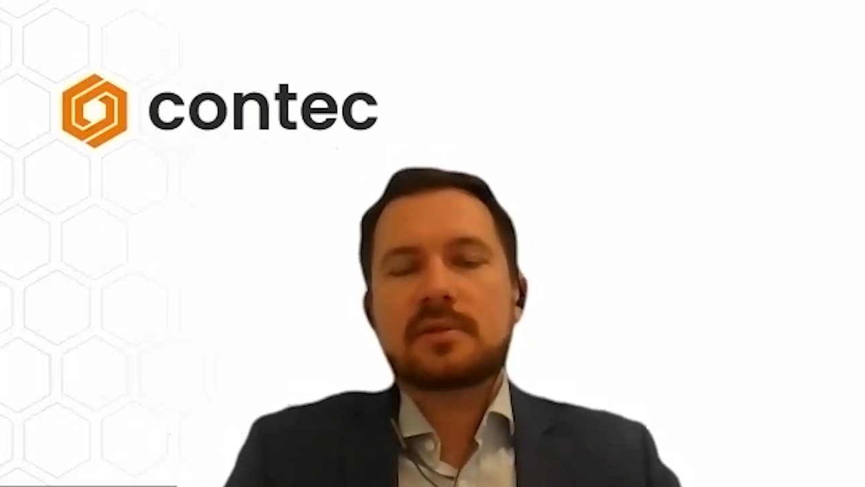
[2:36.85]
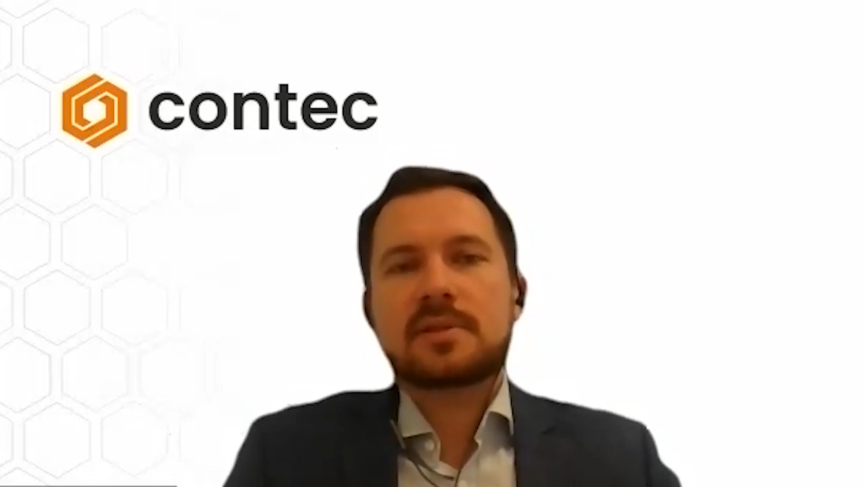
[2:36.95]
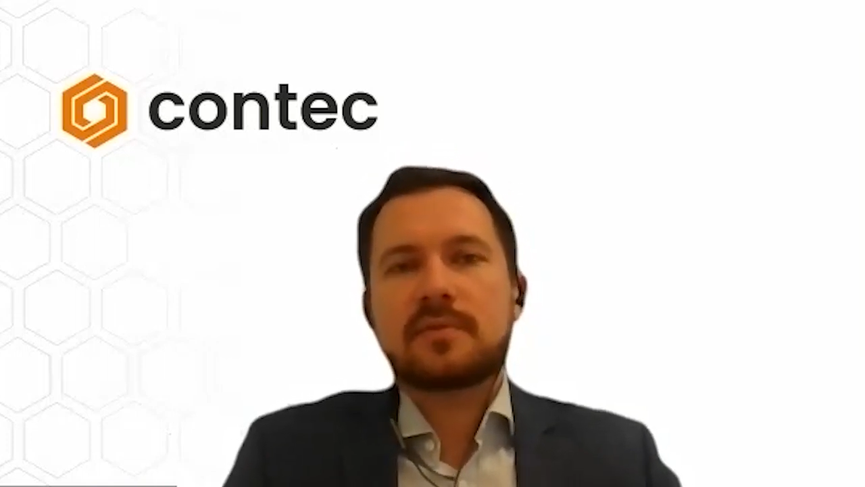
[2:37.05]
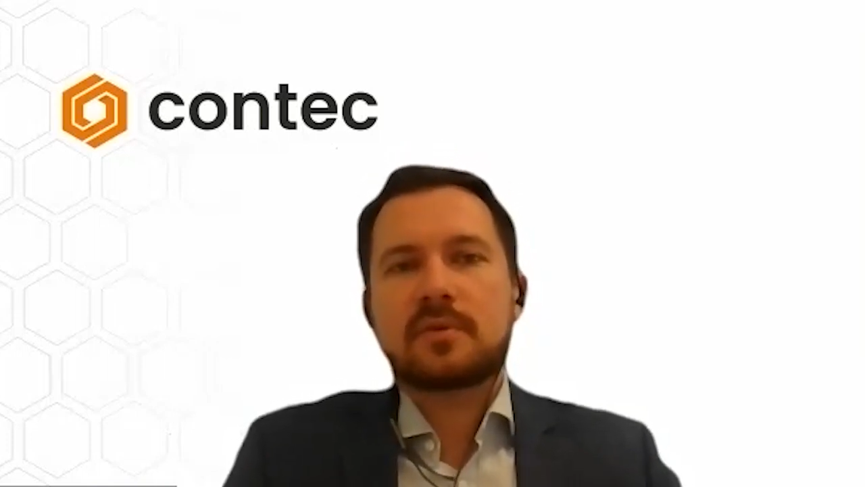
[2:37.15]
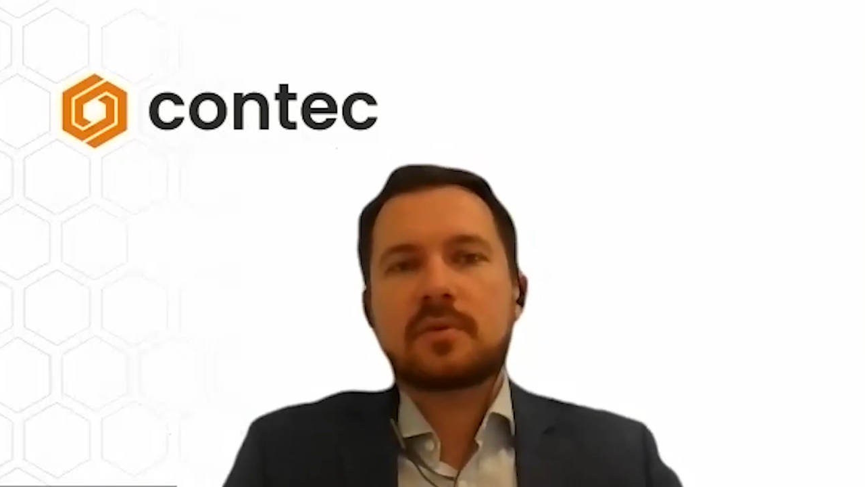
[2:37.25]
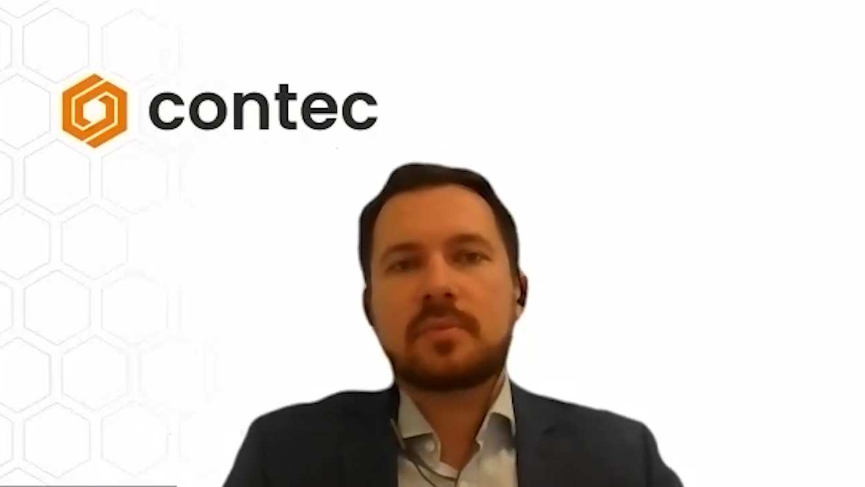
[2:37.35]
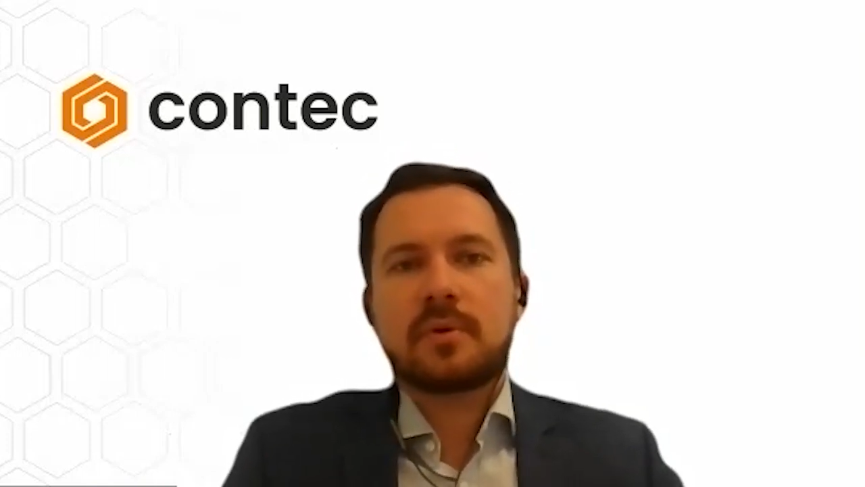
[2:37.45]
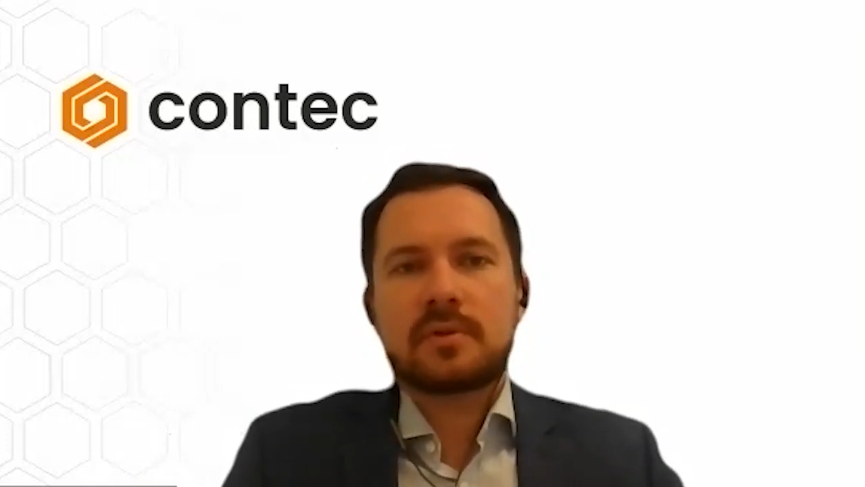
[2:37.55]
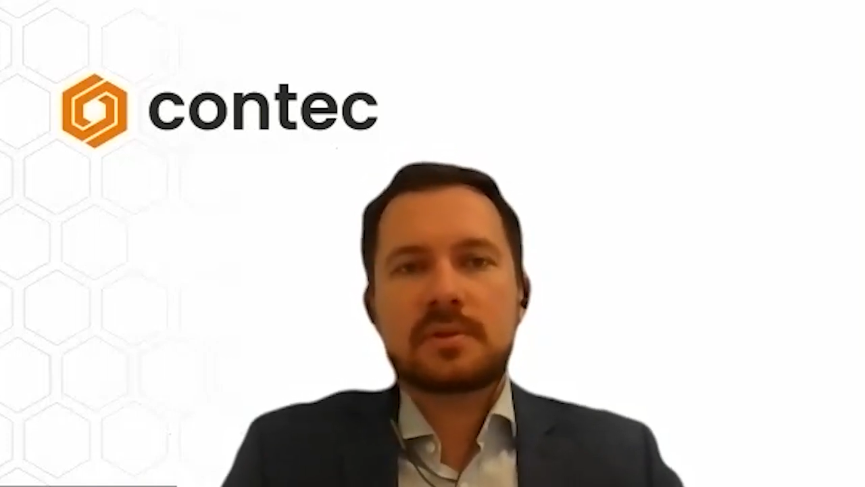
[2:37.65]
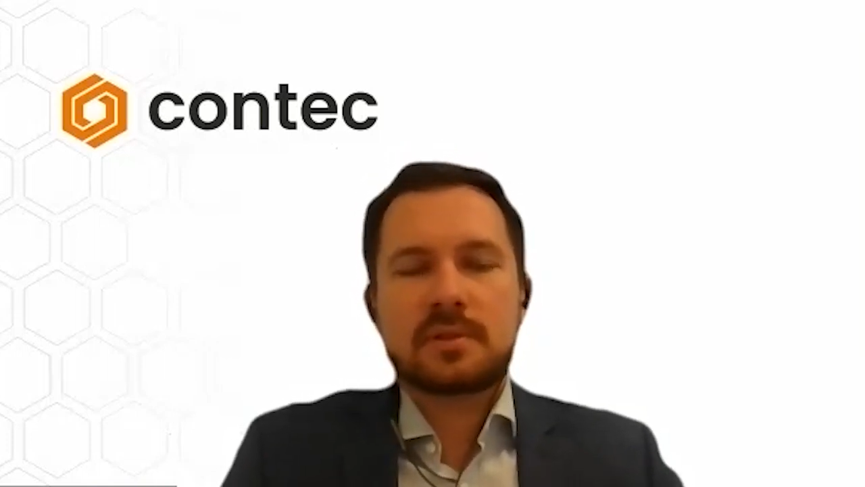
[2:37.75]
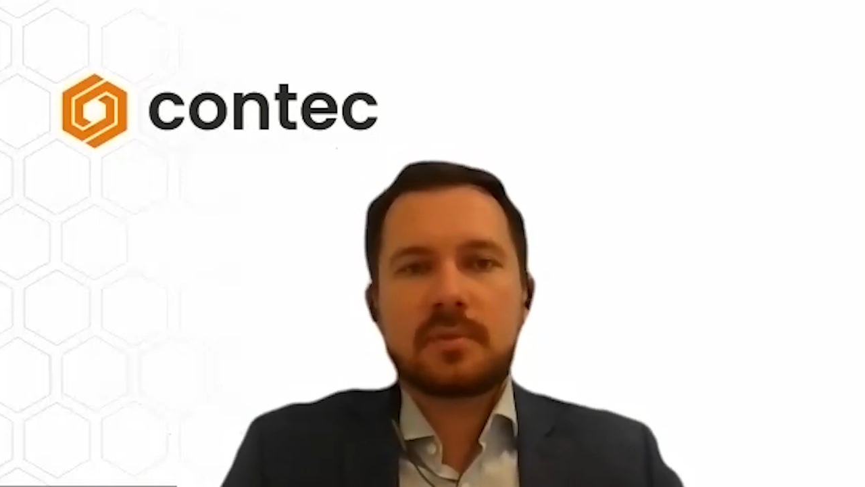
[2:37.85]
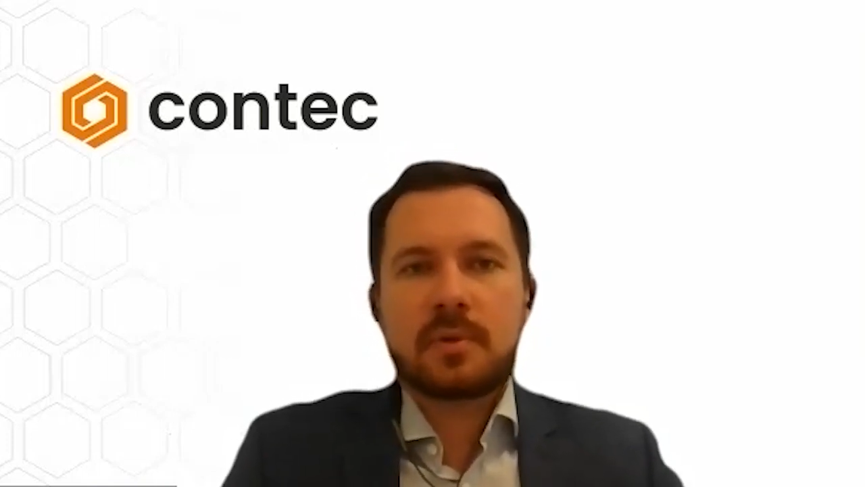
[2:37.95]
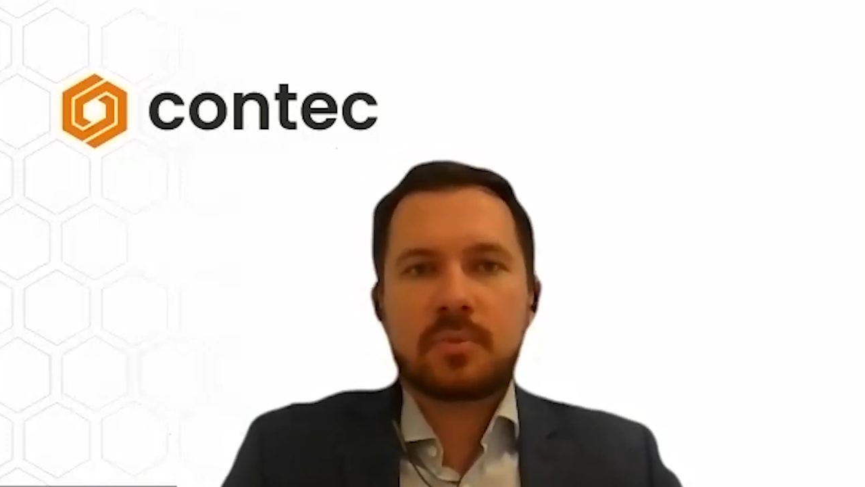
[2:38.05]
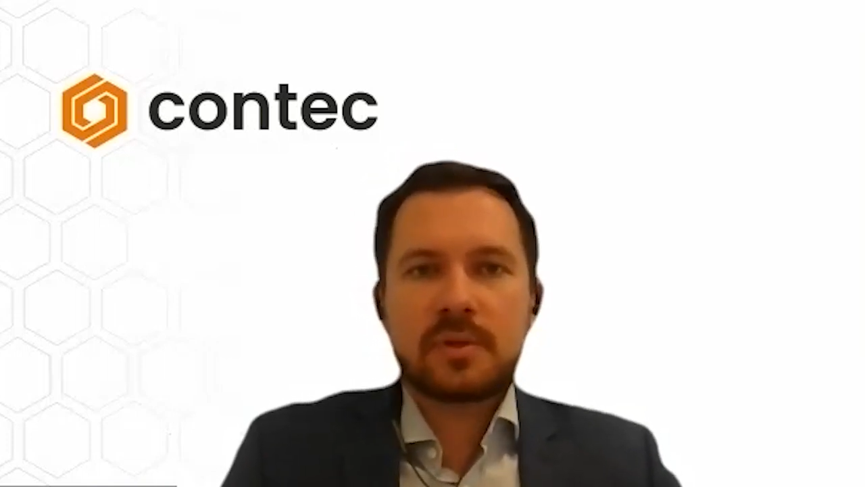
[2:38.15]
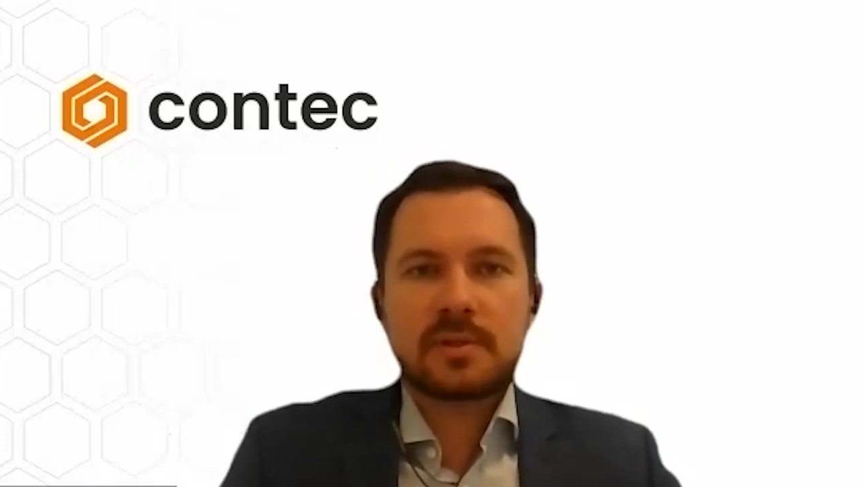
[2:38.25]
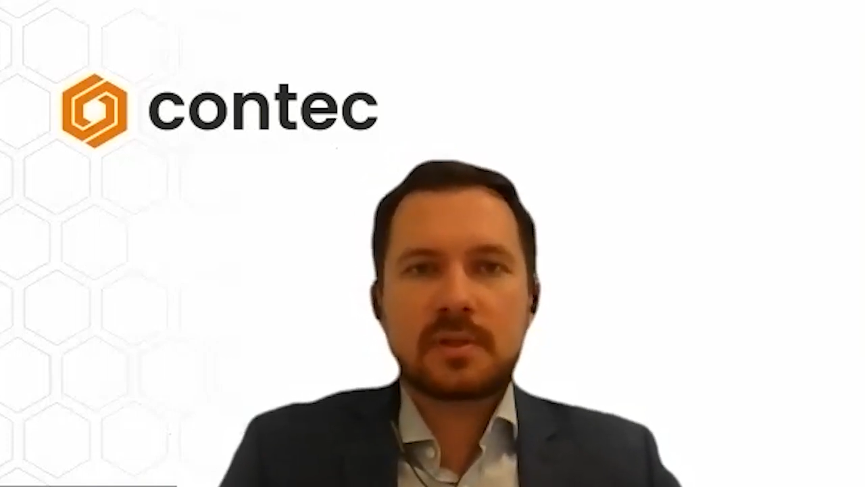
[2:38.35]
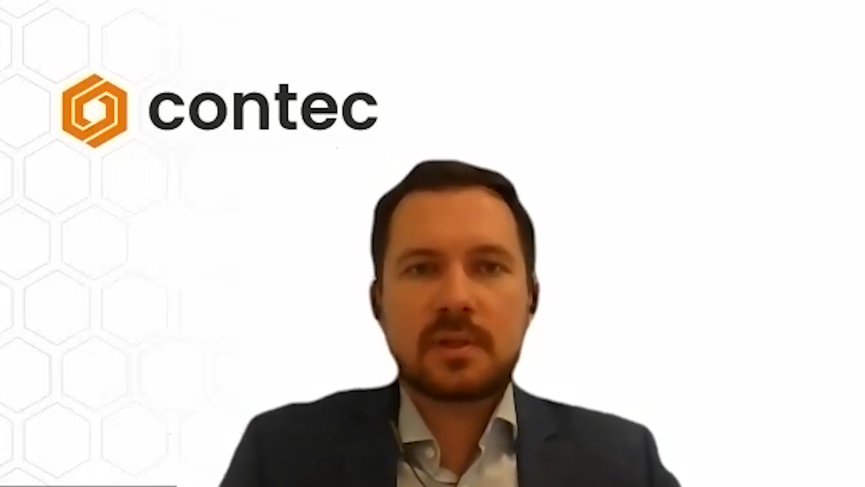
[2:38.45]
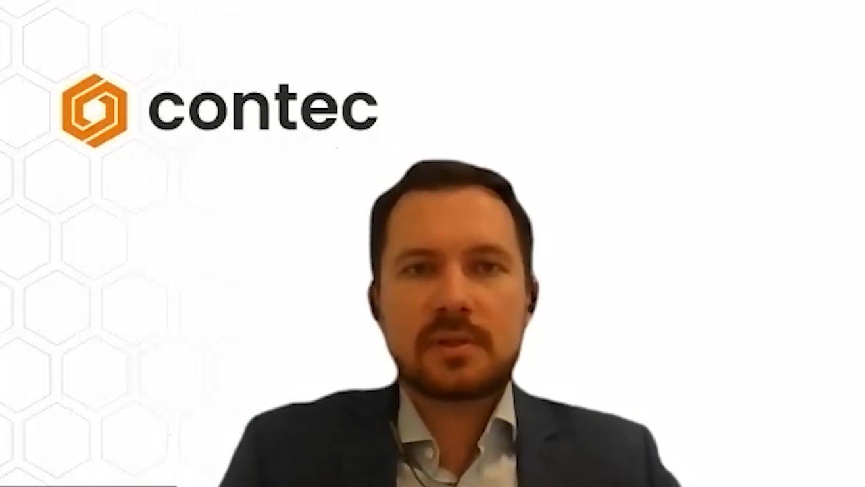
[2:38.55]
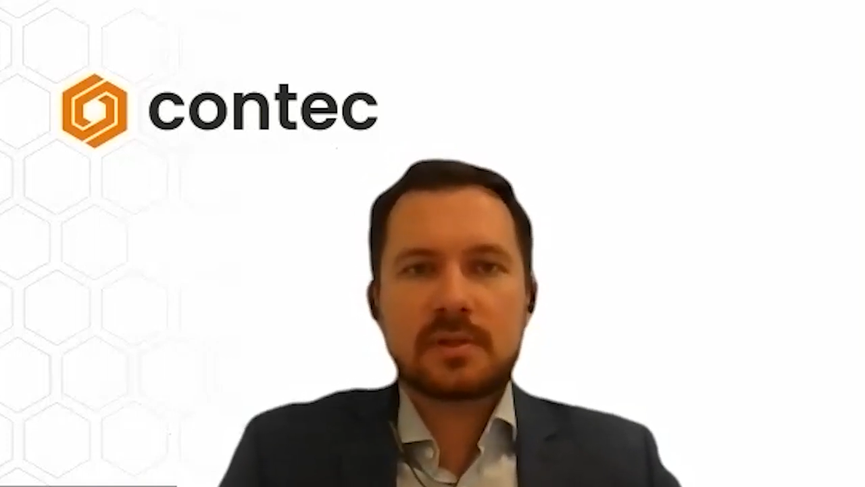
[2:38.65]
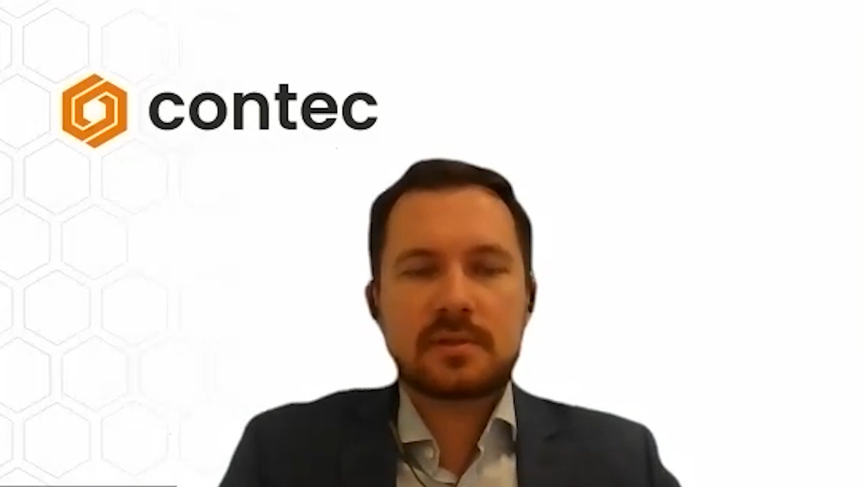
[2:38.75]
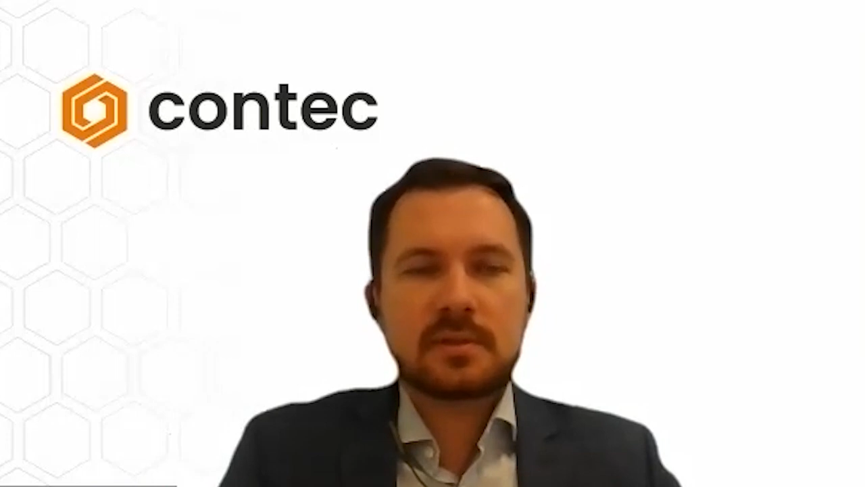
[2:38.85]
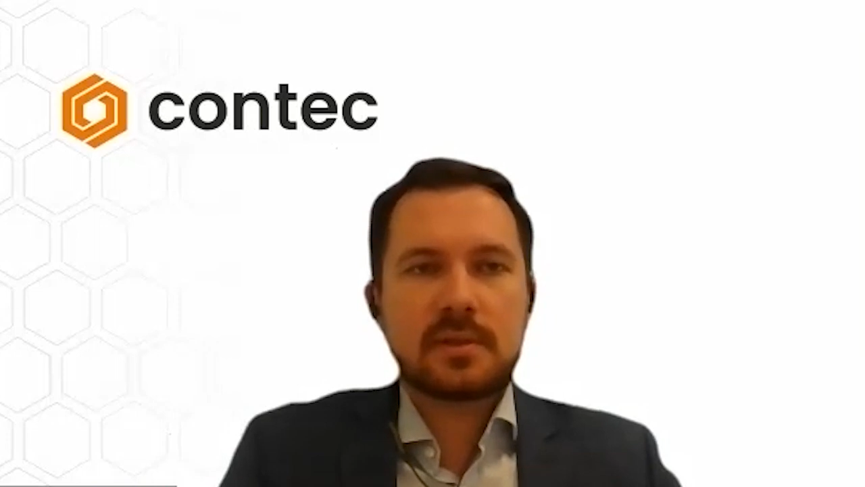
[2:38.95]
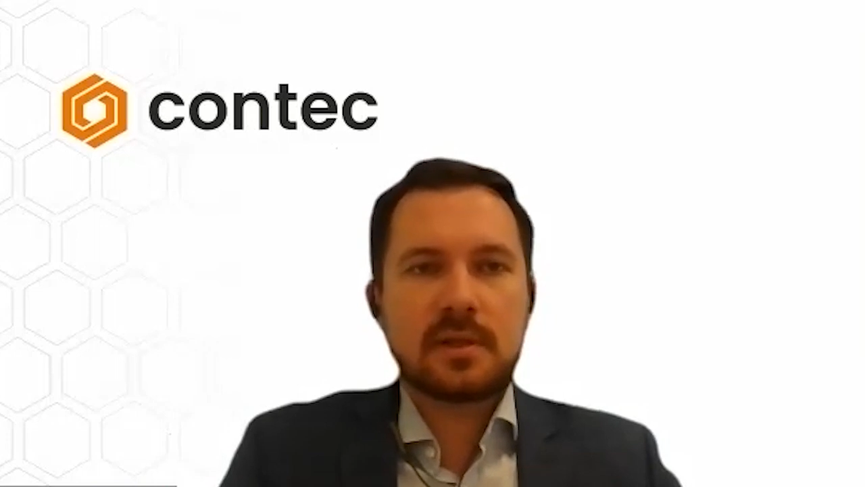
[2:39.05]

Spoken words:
several points in my presentation